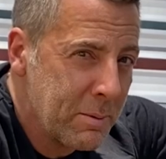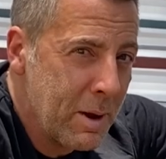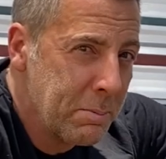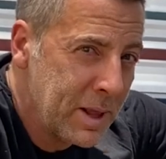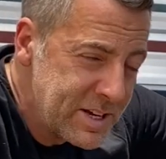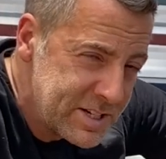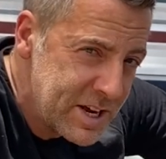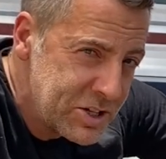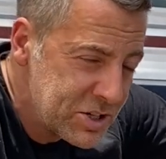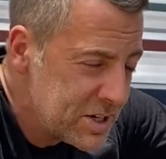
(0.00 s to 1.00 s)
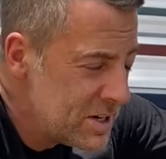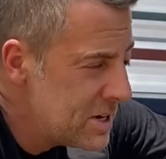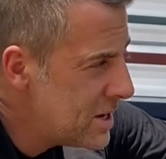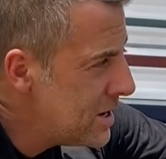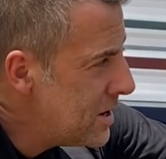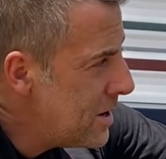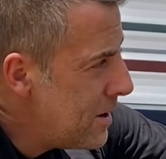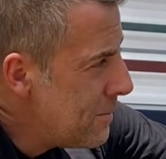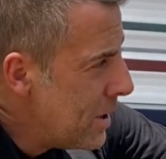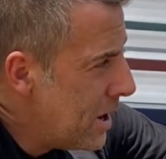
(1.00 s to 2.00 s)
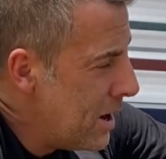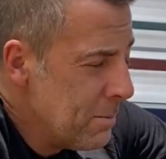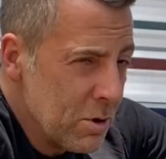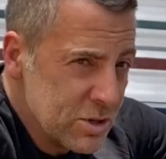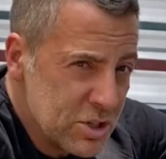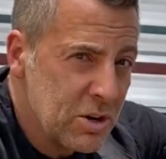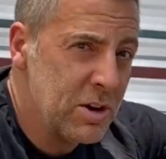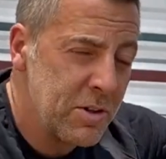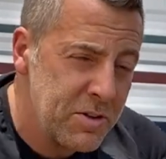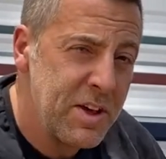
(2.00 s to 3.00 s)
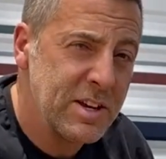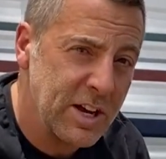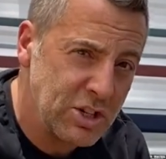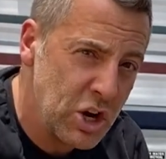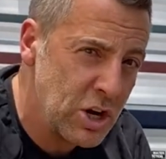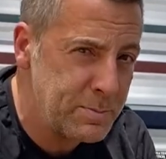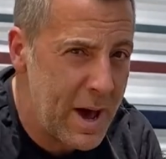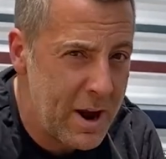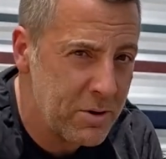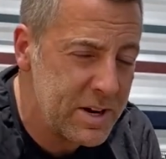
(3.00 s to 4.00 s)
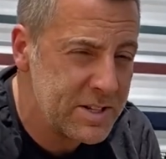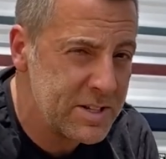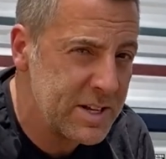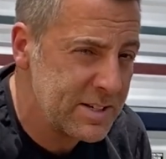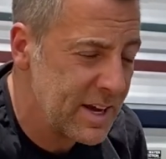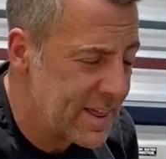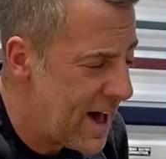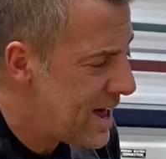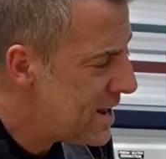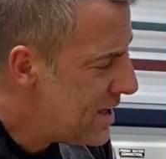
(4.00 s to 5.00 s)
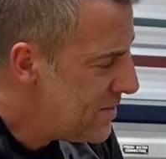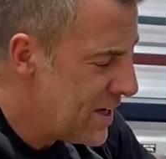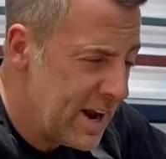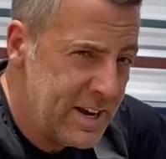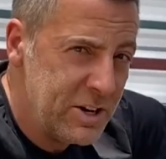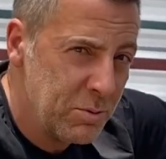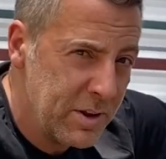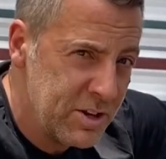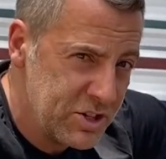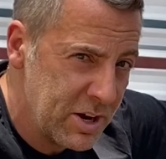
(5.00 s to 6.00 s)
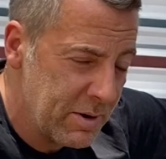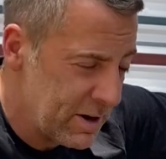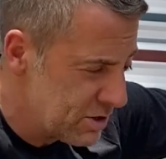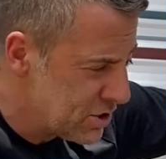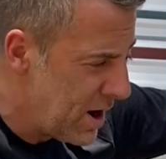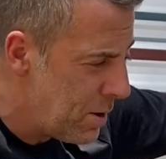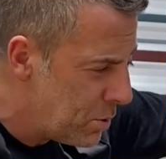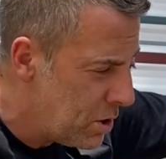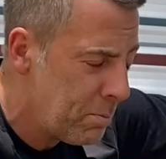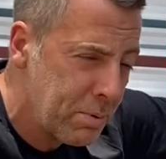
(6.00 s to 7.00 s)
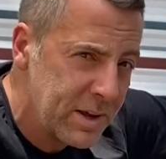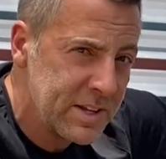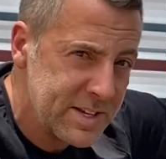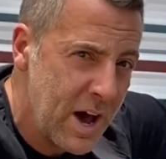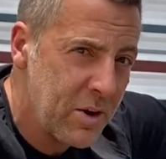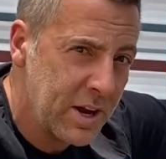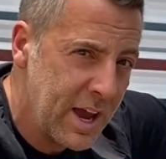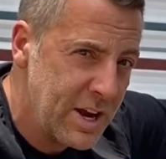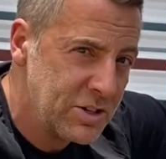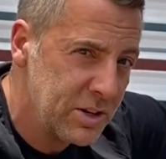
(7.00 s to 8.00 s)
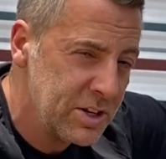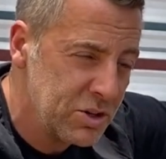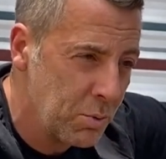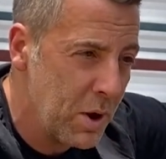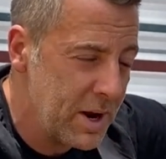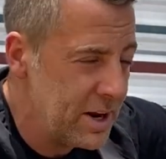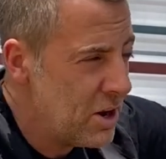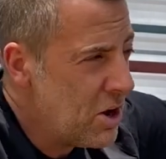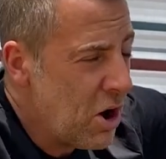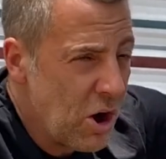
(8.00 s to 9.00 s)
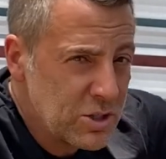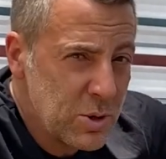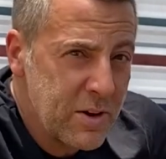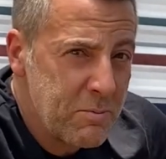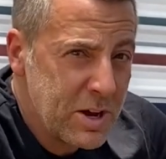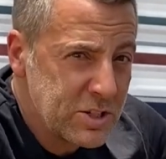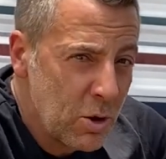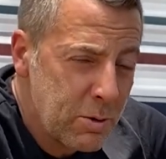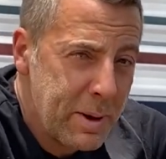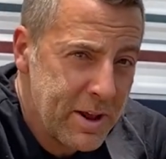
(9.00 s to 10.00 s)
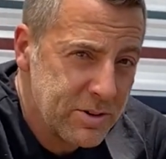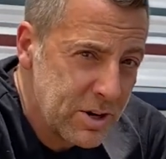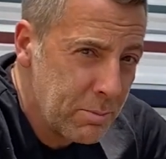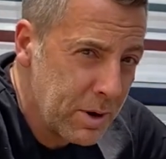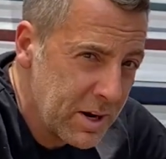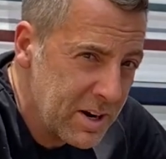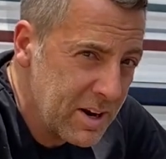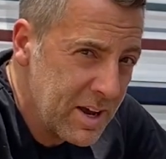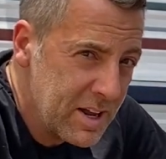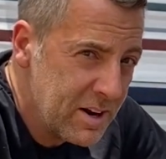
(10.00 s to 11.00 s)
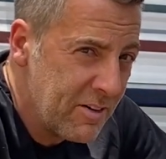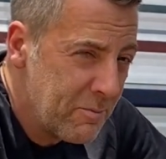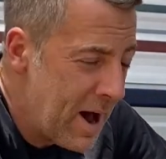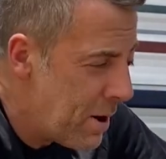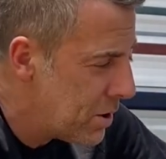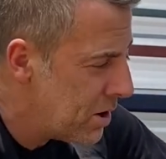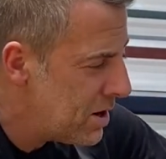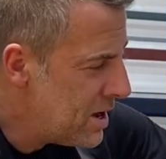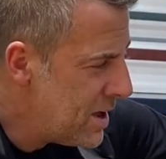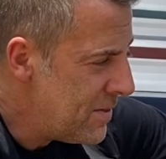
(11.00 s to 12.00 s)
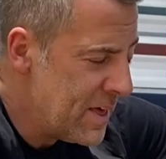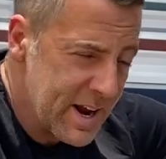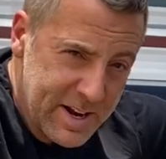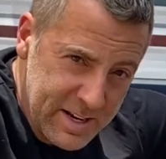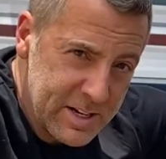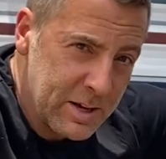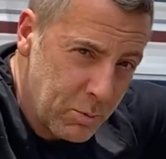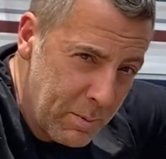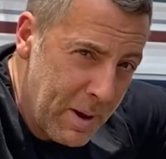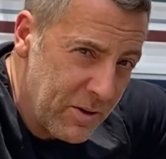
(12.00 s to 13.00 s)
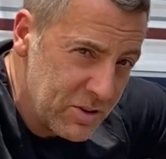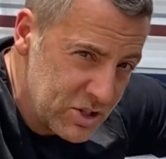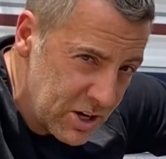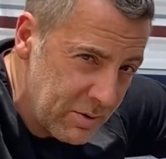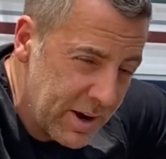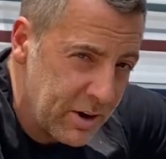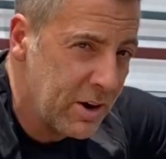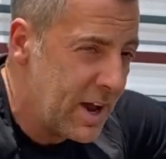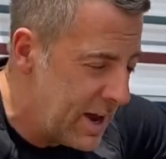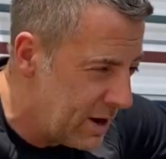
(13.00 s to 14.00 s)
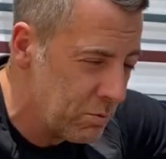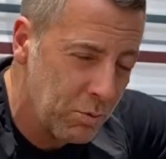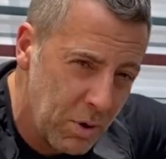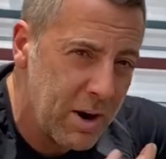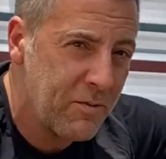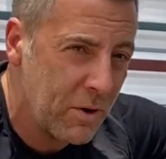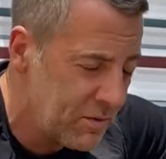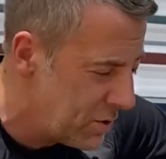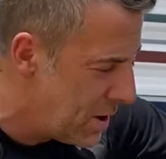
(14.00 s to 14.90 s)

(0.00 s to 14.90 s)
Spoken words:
my PlayStation or certain other things like charge batteries and things like that, then I need to run the generator. So I will bring this out occasionally to run it. Also, if my solar panels aren't bringing in enough power, then I need to whip out the generator and run it for a few